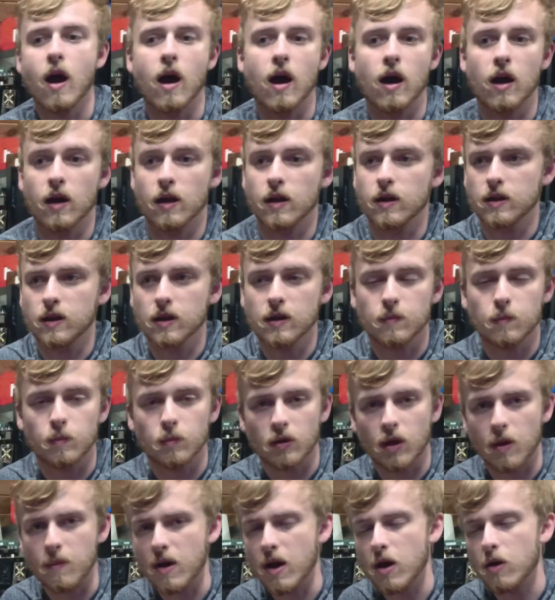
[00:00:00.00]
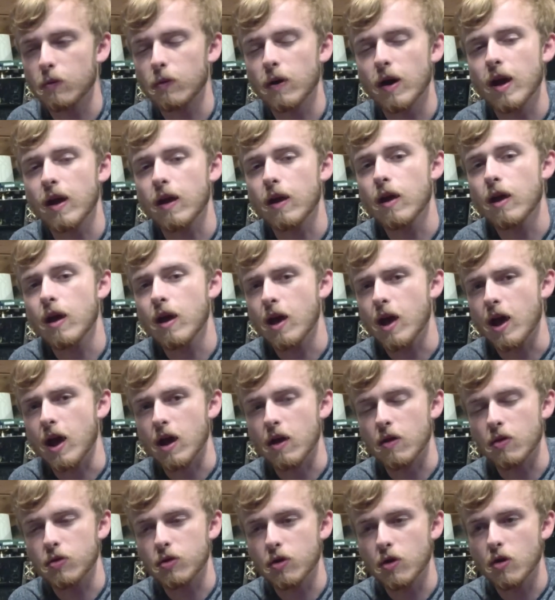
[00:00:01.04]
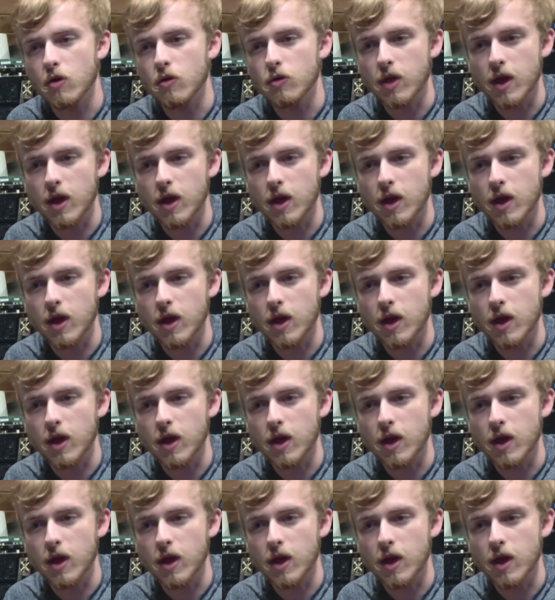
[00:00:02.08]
uh, it didn't come out right, and so